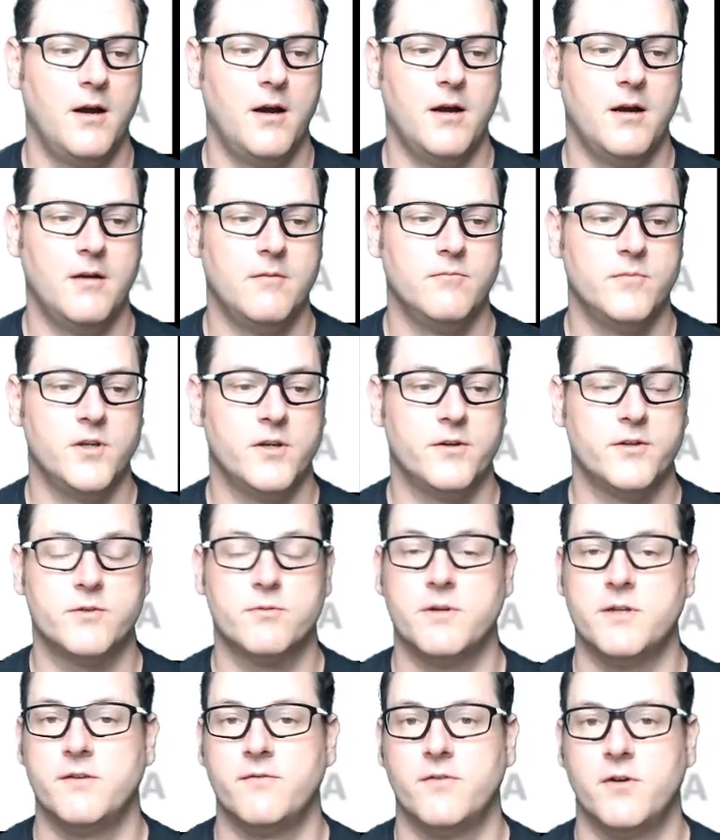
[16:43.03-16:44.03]

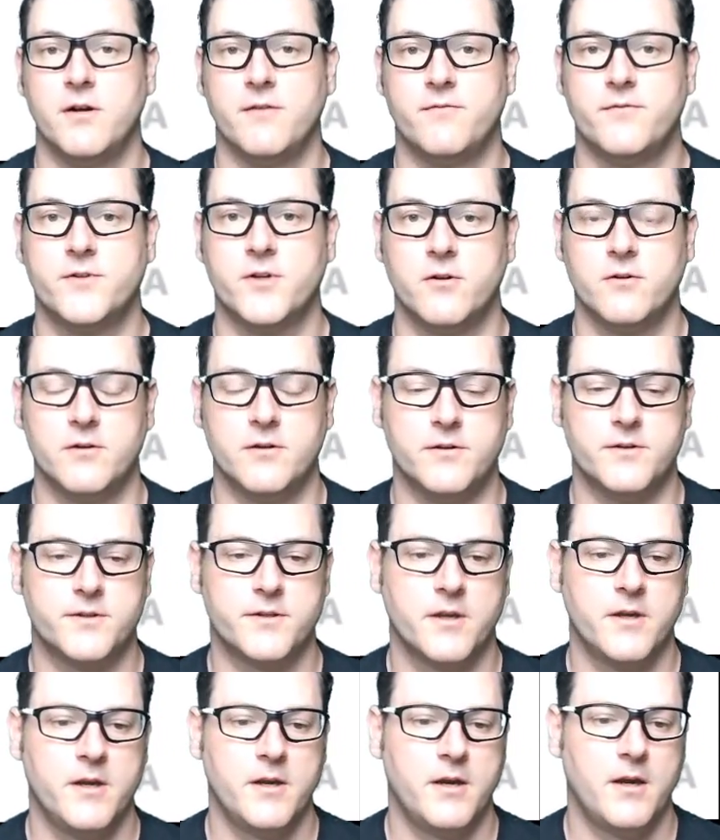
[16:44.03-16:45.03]

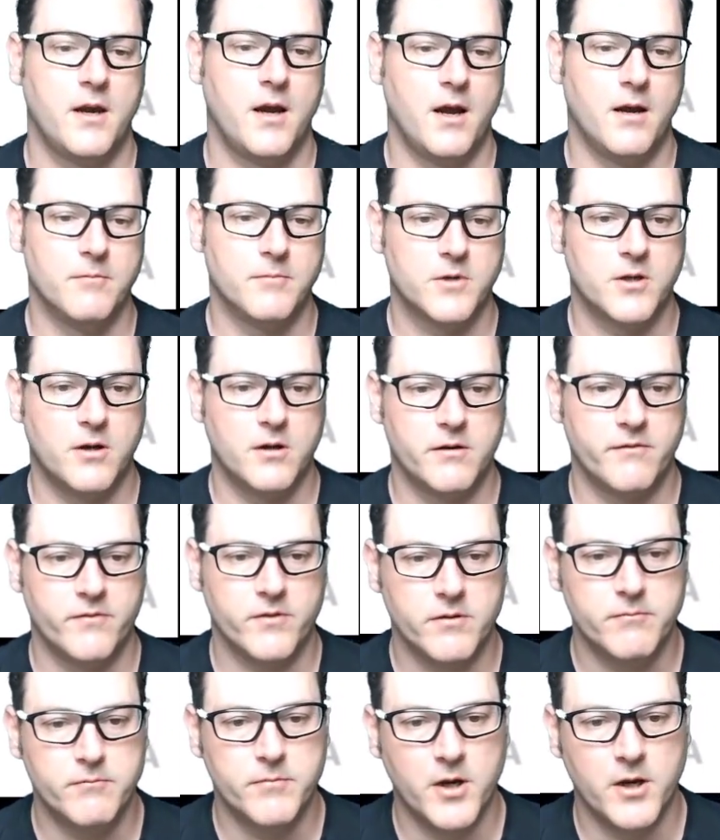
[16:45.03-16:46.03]
$25 kind of
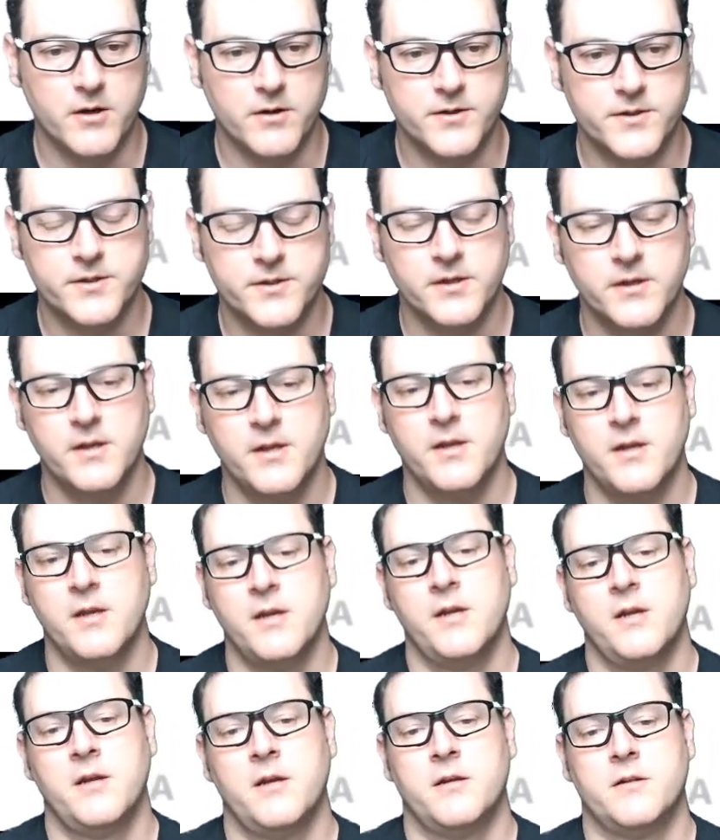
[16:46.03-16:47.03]
at the most.
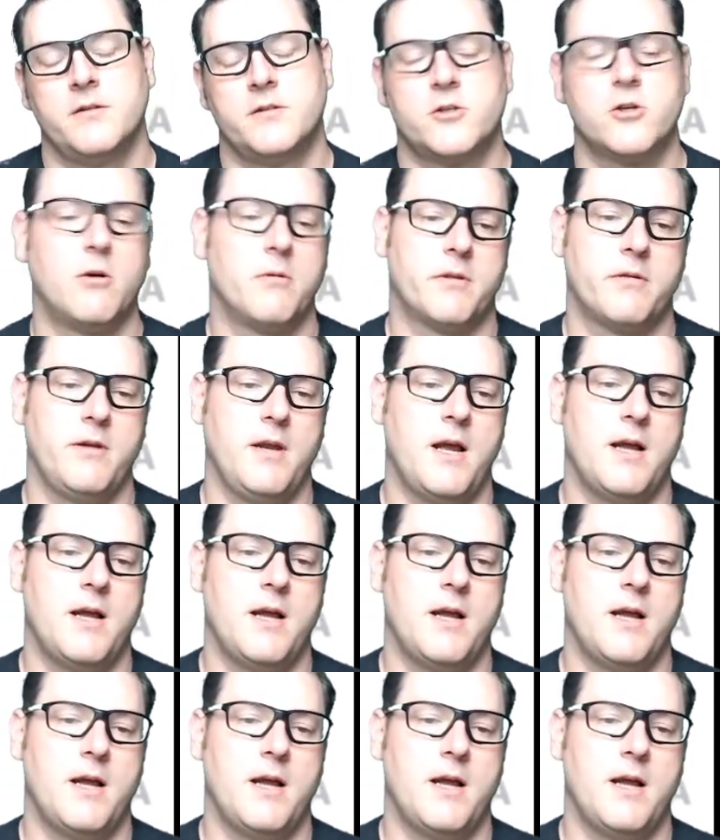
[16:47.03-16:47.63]
The top 3